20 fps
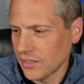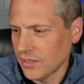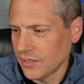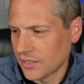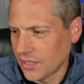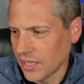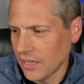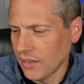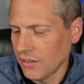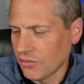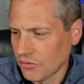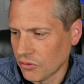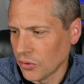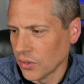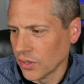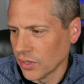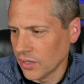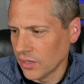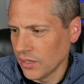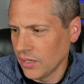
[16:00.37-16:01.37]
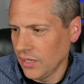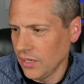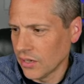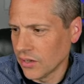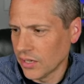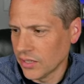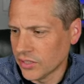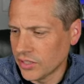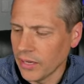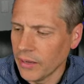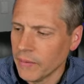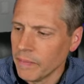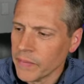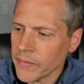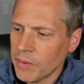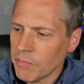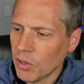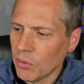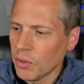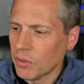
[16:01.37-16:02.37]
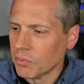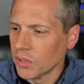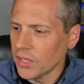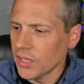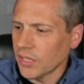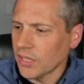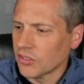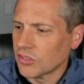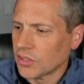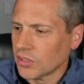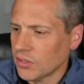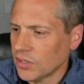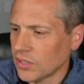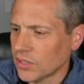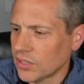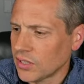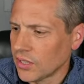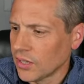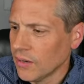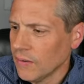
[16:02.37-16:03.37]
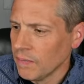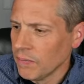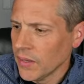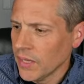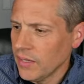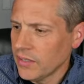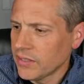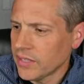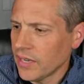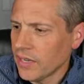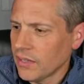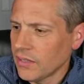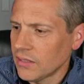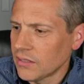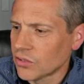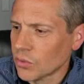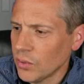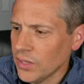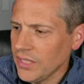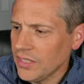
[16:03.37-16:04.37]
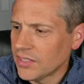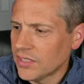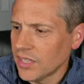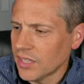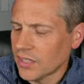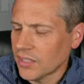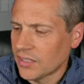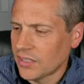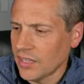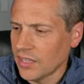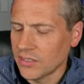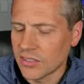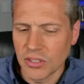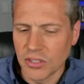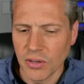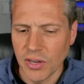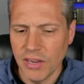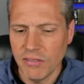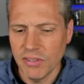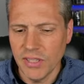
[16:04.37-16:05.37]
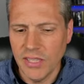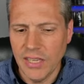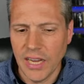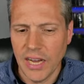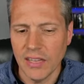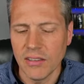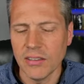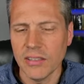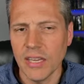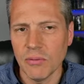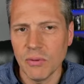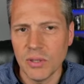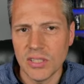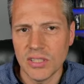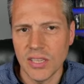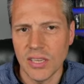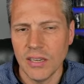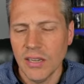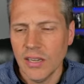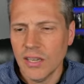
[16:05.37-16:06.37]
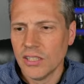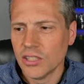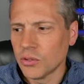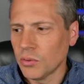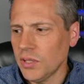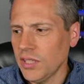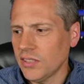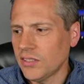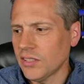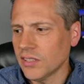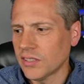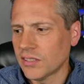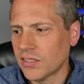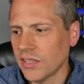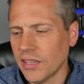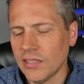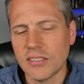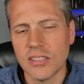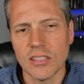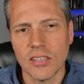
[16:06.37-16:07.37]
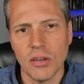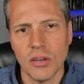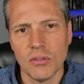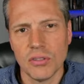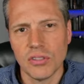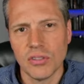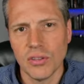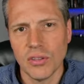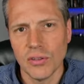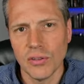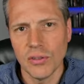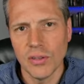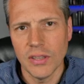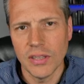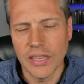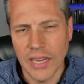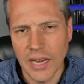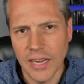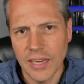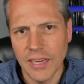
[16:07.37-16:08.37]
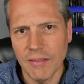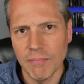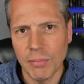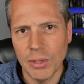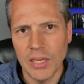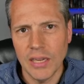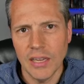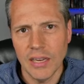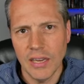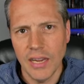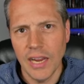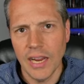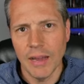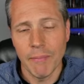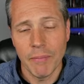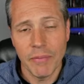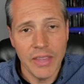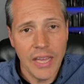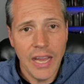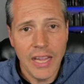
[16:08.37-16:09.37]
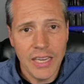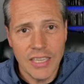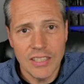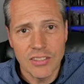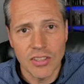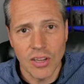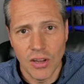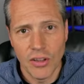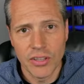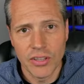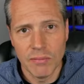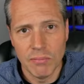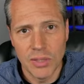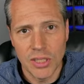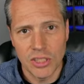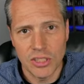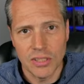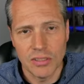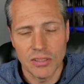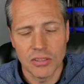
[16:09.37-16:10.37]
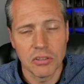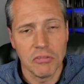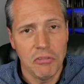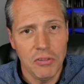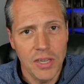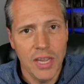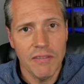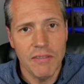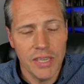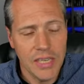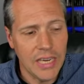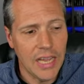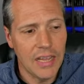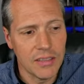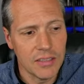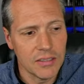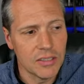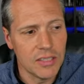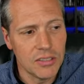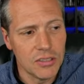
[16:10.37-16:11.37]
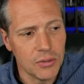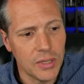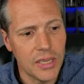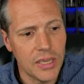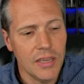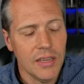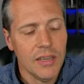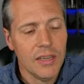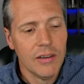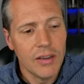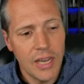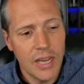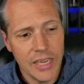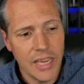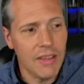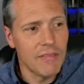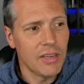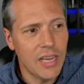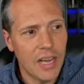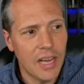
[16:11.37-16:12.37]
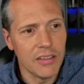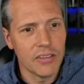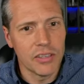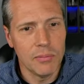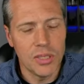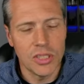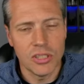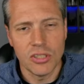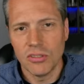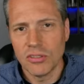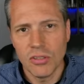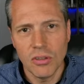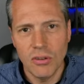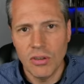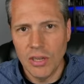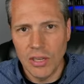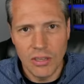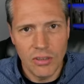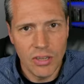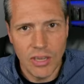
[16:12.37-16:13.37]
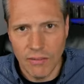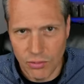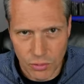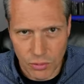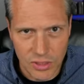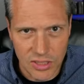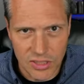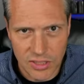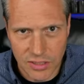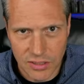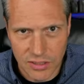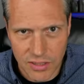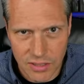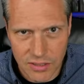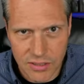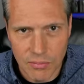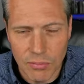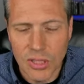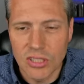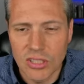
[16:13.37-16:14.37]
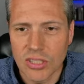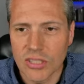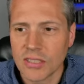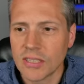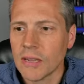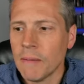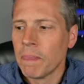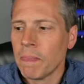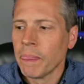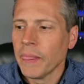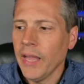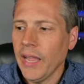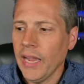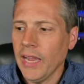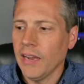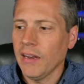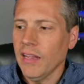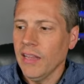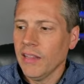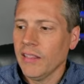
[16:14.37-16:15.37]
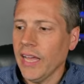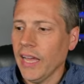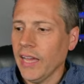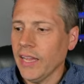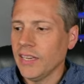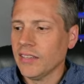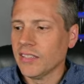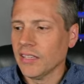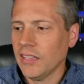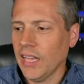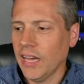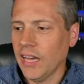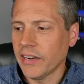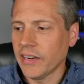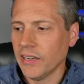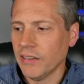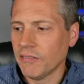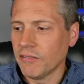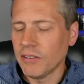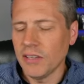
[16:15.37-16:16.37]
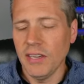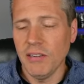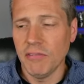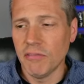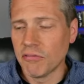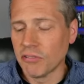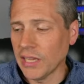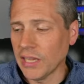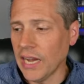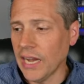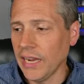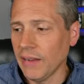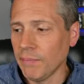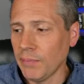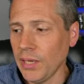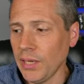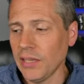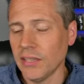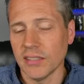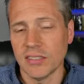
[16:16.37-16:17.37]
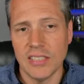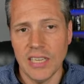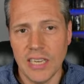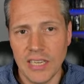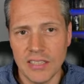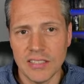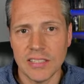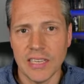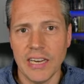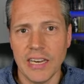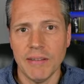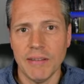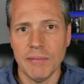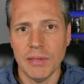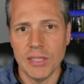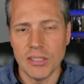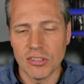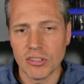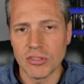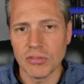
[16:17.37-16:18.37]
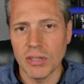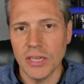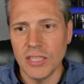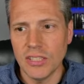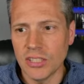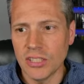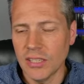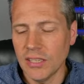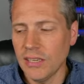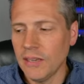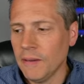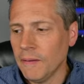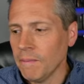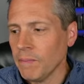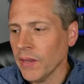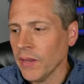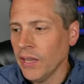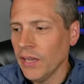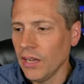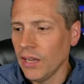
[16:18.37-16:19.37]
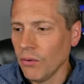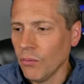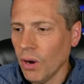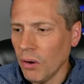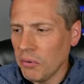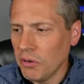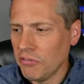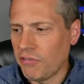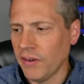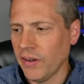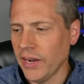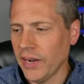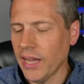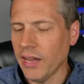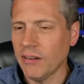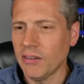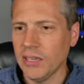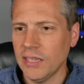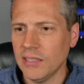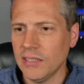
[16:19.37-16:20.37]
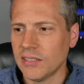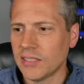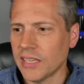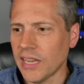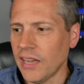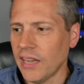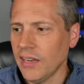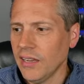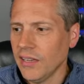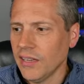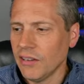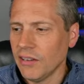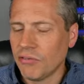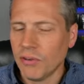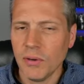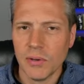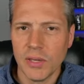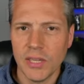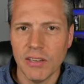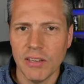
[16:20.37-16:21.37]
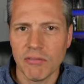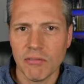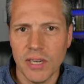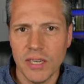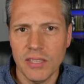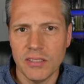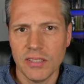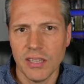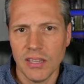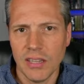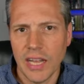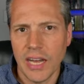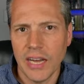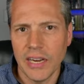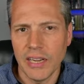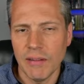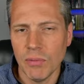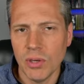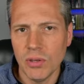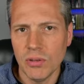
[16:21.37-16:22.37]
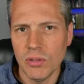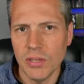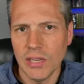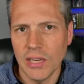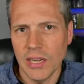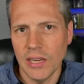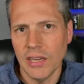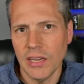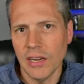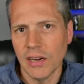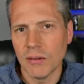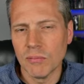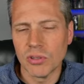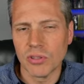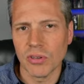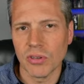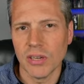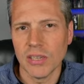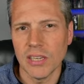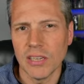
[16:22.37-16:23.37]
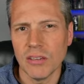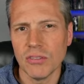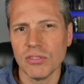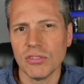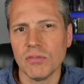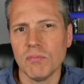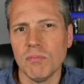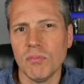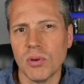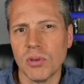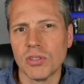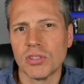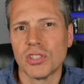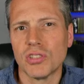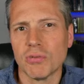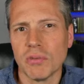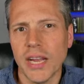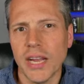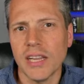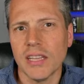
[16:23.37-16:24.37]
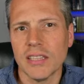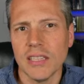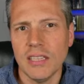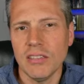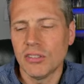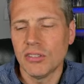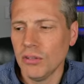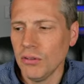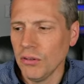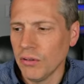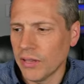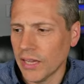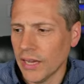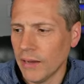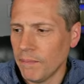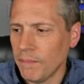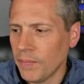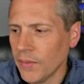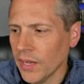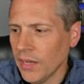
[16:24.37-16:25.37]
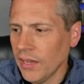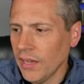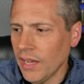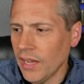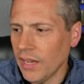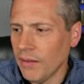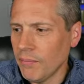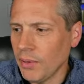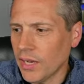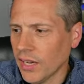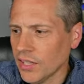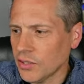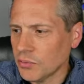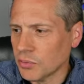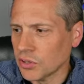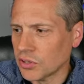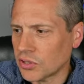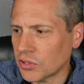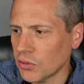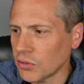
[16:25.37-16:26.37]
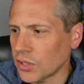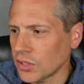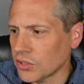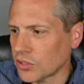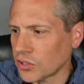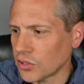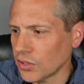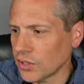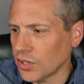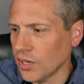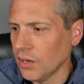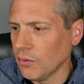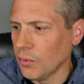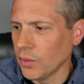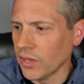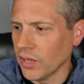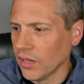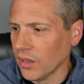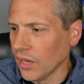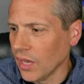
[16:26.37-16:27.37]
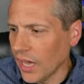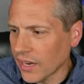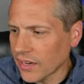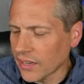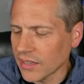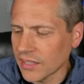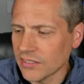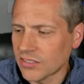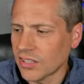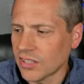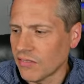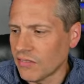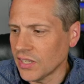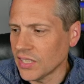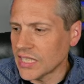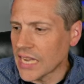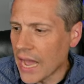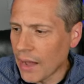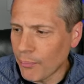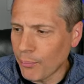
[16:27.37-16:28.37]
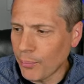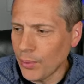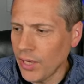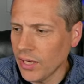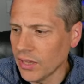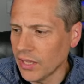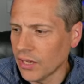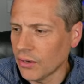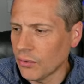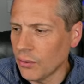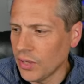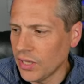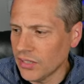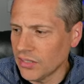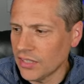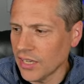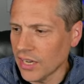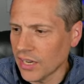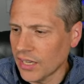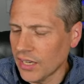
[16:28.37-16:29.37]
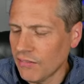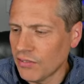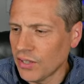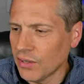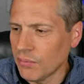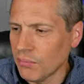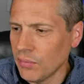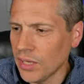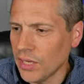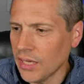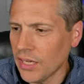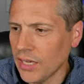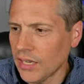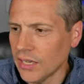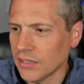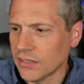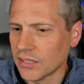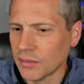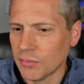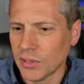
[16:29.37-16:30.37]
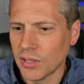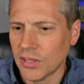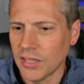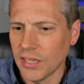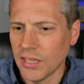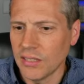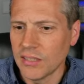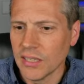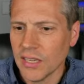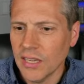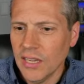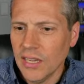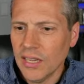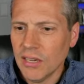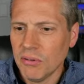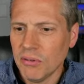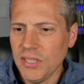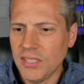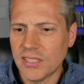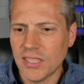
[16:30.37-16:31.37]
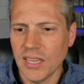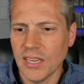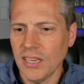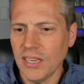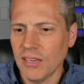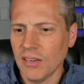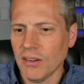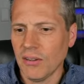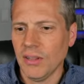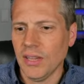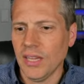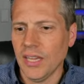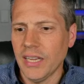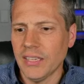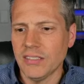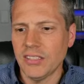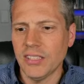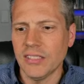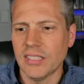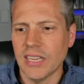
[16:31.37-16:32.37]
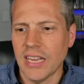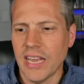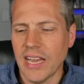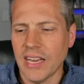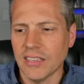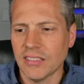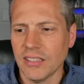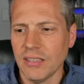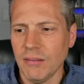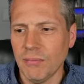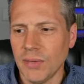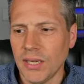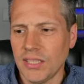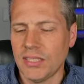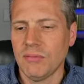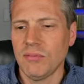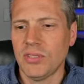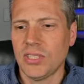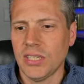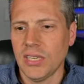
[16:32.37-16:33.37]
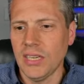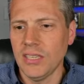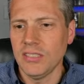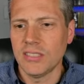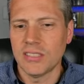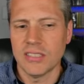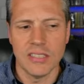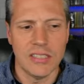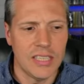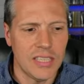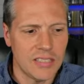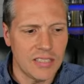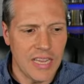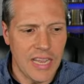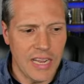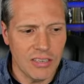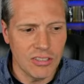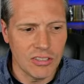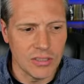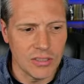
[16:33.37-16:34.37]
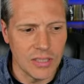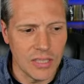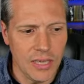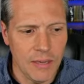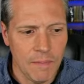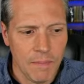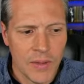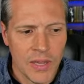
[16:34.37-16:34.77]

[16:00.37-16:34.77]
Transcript: cent for ERLC. But what really concerned us there is that 26 cents. So every dollar that we sent, 26 cents goes to the IMB and NAMB. That is all the missions. So if you gave $1 into it, I gave $1 to missions. No, you didn't. You gave 26 cents to missions. And that is a lot of, even for the IMB, the state side administration. And what we found out is that if we were to give right to Lottie Moon and Annie Armstrong, it goes more directly to them. And because we're so concerned with a lot of the stuff that's happening, like with the executive committee and some of the things, we said, let's just actually make some changes and let's actually